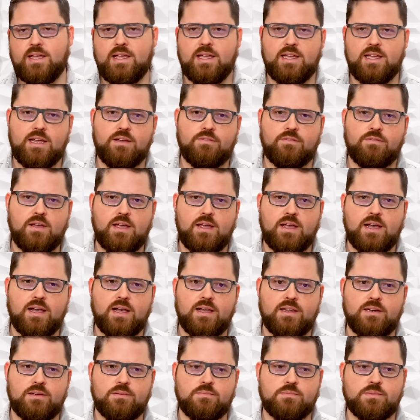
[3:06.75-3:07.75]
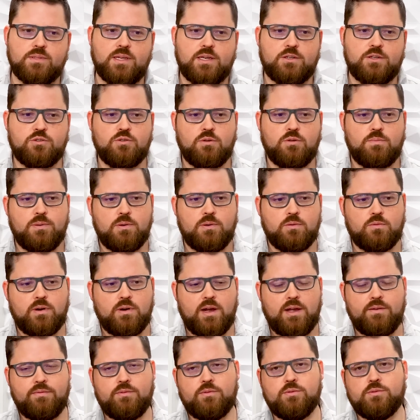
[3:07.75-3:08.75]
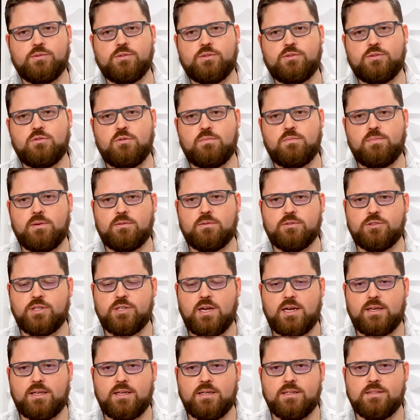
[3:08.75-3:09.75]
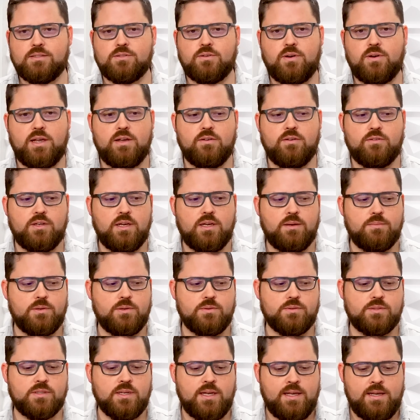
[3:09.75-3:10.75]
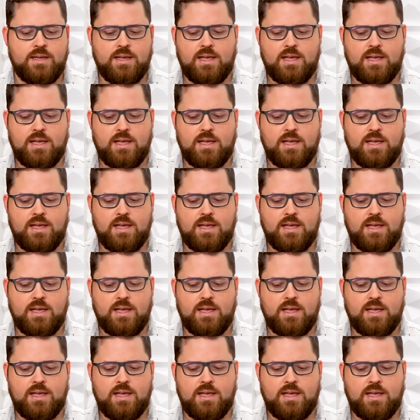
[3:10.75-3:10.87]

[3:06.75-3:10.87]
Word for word: N F A items like short-barreled rifles or short-barreled shotguns or A O Ws,